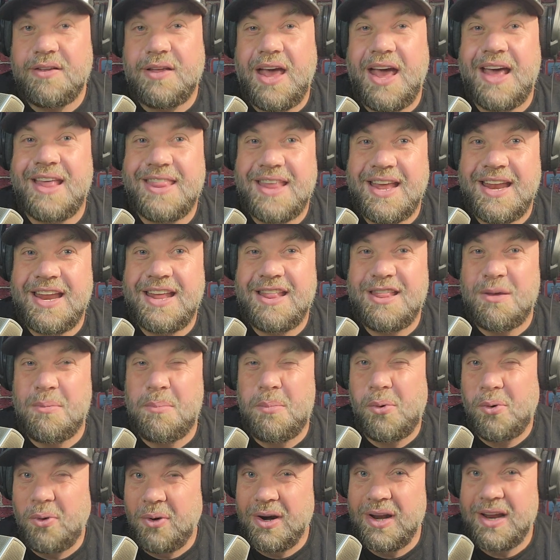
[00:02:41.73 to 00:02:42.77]
And then in the
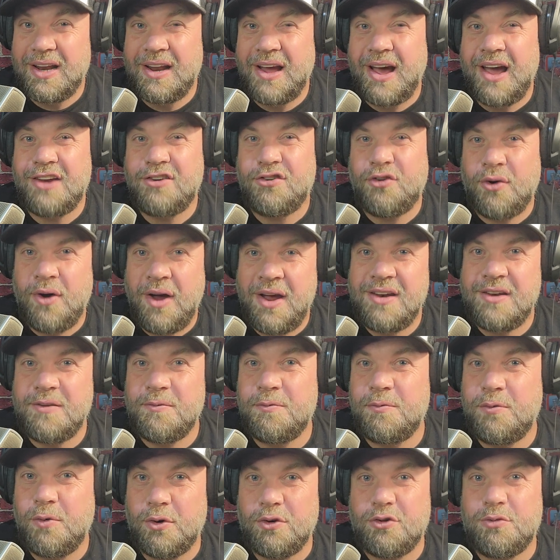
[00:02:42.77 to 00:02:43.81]
morning, I tried to
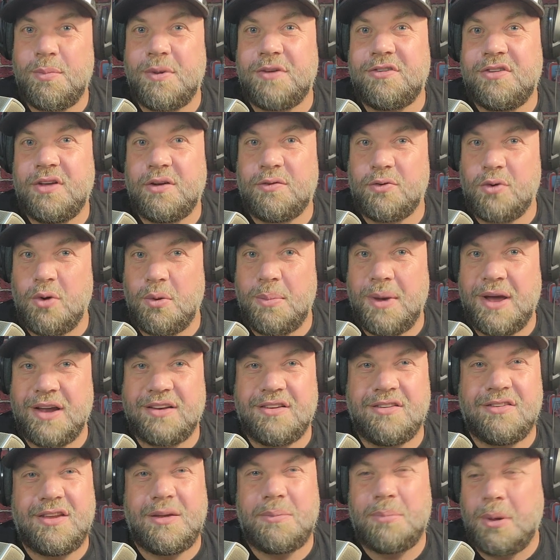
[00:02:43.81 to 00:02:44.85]
force myself go back
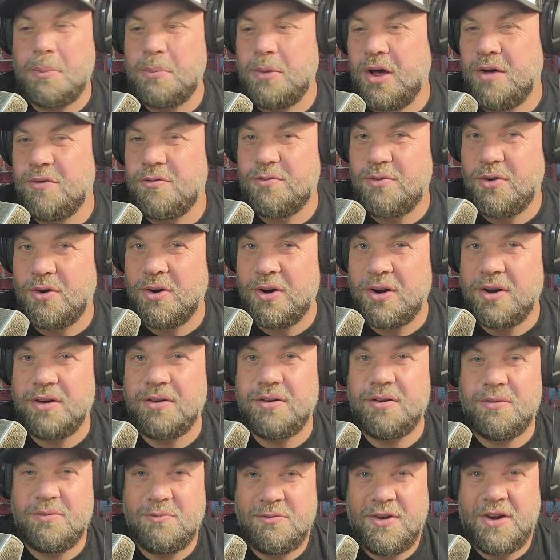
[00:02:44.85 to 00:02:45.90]
to sleep. I'm not
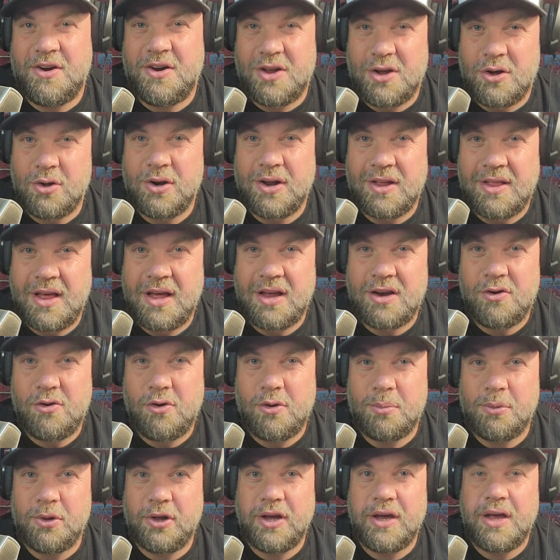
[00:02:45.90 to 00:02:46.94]
very, very good at that
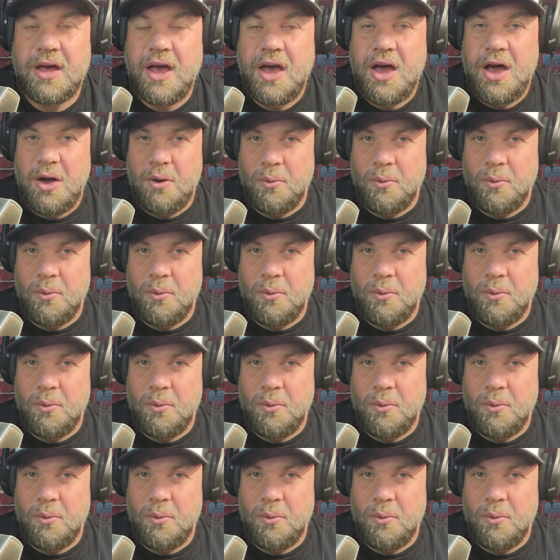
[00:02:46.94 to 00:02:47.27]
normally.